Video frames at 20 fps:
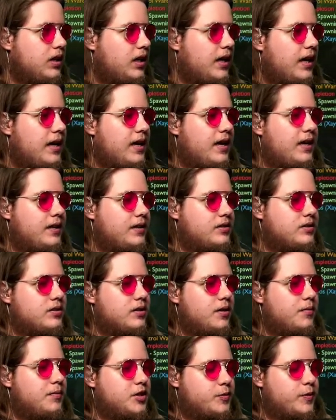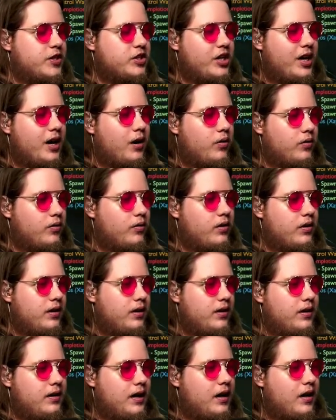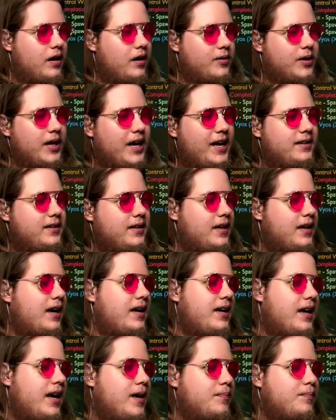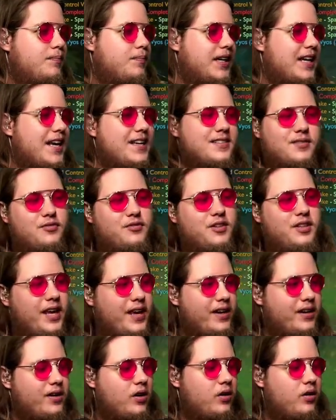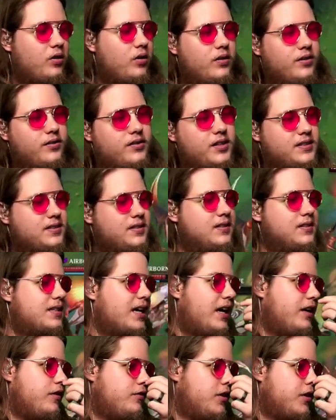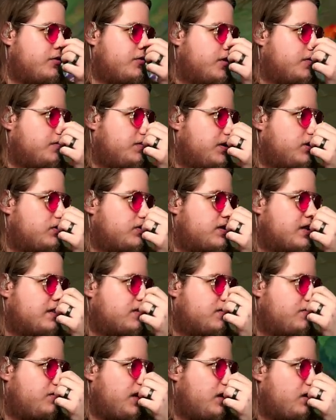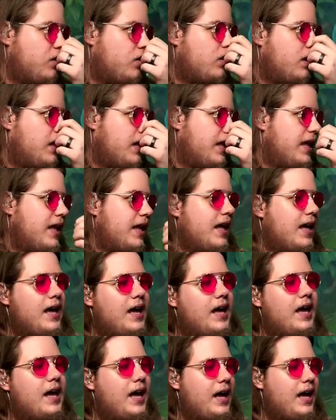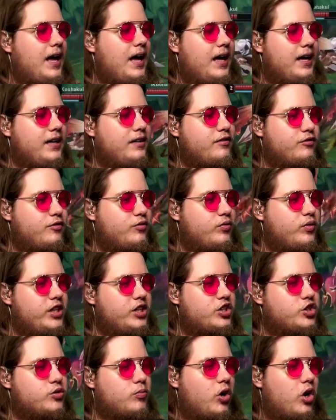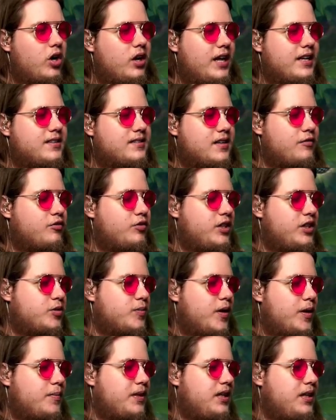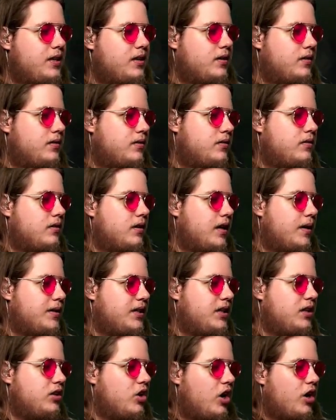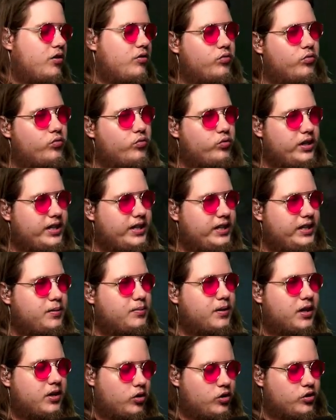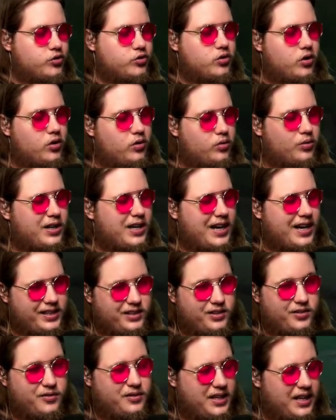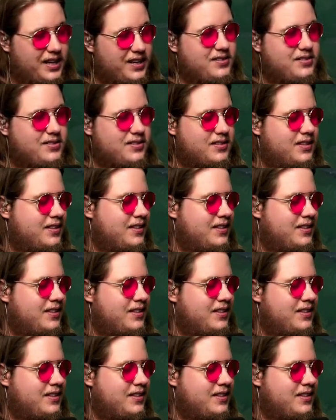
And especially how ahead I am. But as a VIEGO, this is kind of different. Because as a VIEGO, I've reached my peak. I mean, not really, but also kind of yes.